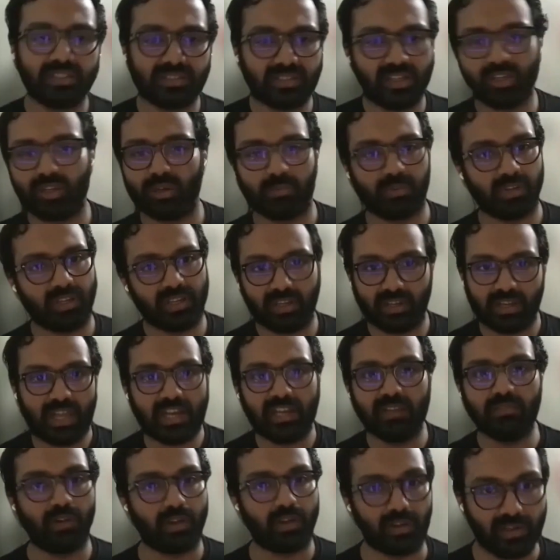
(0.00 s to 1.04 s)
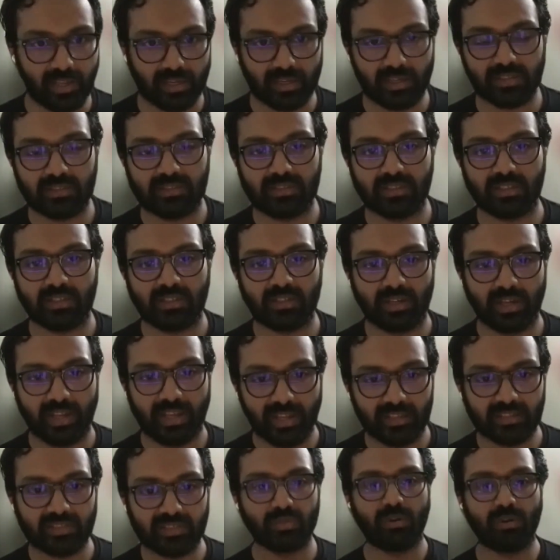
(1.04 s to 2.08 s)
just anyone. Like it
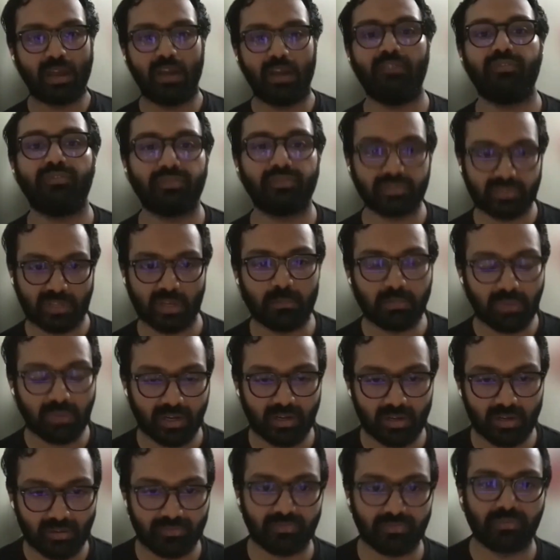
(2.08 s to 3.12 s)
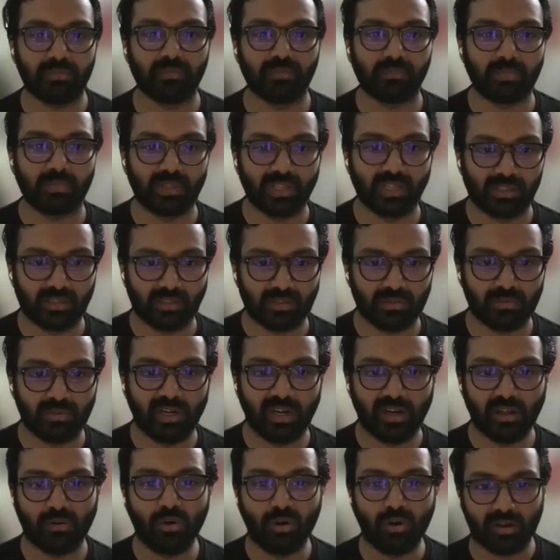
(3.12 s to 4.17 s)
needs to have some kind of, you
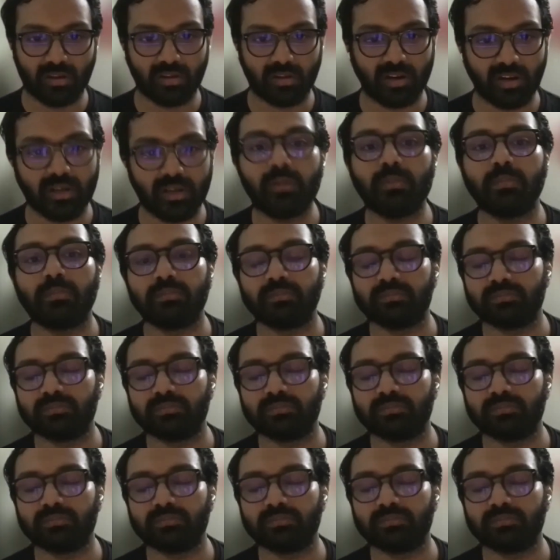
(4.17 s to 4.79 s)
need a hook, right?